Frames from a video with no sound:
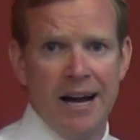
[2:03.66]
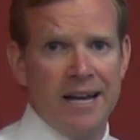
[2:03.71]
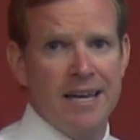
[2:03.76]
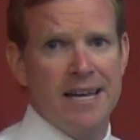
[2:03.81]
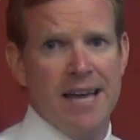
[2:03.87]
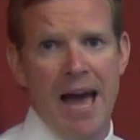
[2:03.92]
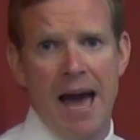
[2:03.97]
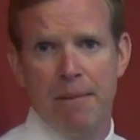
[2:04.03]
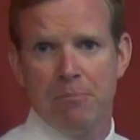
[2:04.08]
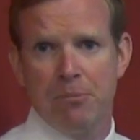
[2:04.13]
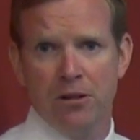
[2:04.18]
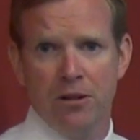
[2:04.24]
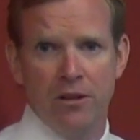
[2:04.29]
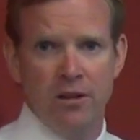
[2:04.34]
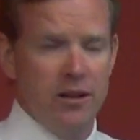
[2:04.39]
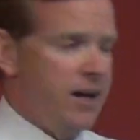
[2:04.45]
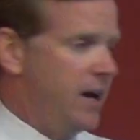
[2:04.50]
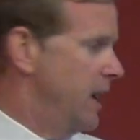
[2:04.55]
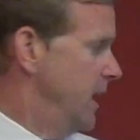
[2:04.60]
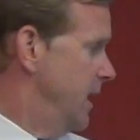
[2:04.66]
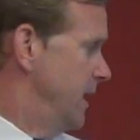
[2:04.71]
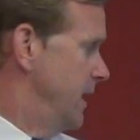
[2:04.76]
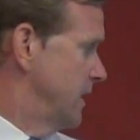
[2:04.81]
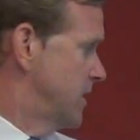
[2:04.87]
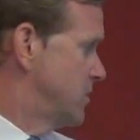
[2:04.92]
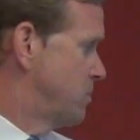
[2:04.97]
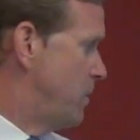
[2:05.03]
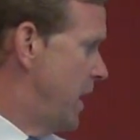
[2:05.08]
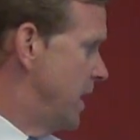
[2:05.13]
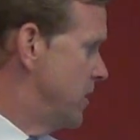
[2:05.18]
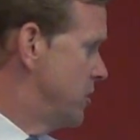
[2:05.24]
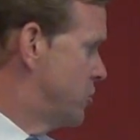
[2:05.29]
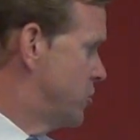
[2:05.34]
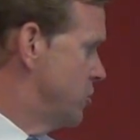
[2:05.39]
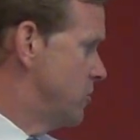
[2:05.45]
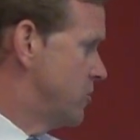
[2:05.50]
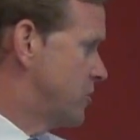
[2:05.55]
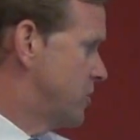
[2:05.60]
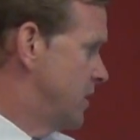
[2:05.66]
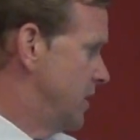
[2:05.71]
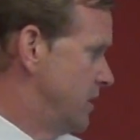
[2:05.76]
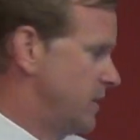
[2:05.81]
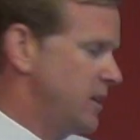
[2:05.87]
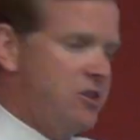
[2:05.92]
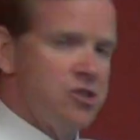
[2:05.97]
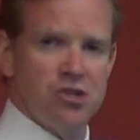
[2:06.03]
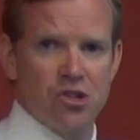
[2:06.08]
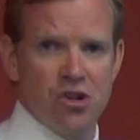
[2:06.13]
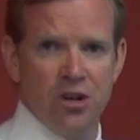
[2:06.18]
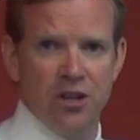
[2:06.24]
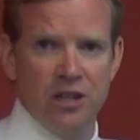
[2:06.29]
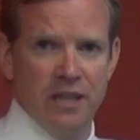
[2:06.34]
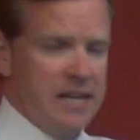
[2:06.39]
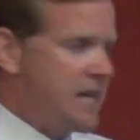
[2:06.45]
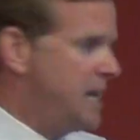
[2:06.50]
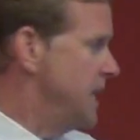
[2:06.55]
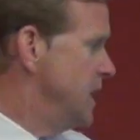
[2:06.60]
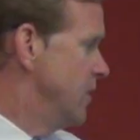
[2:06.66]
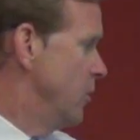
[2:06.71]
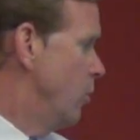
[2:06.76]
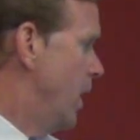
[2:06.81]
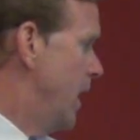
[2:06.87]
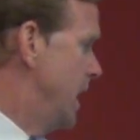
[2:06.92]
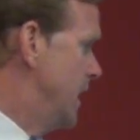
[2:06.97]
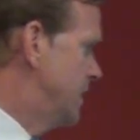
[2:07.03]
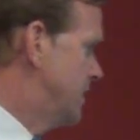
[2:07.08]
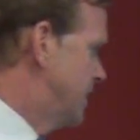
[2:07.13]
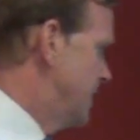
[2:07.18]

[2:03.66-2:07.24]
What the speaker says: capital expenditures can certainly eat away at